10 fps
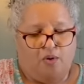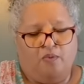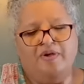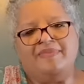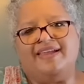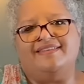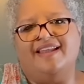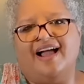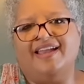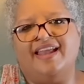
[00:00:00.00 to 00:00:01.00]
We made
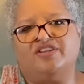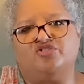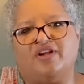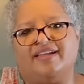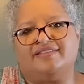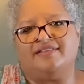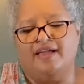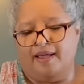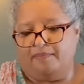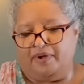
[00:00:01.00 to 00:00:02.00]
9 extracts,
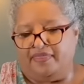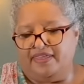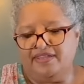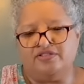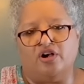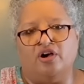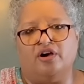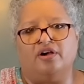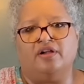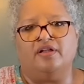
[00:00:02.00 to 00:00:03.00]
but these are